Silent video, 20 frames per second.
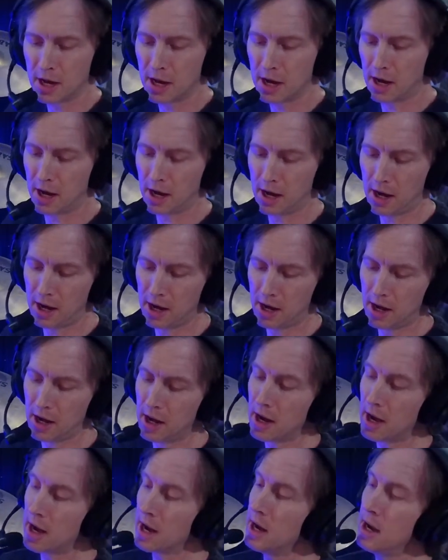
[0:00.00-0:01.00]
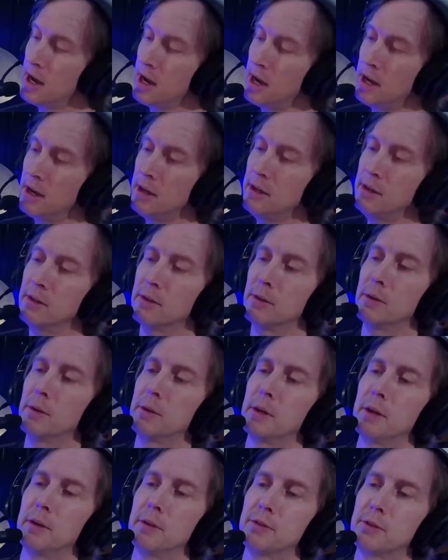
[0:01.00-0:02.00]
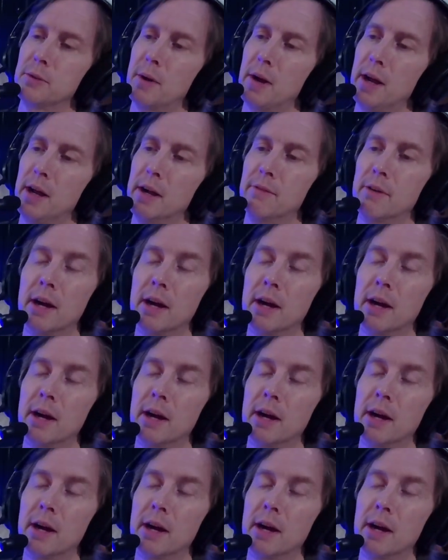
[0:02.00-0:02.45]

And what else do I have?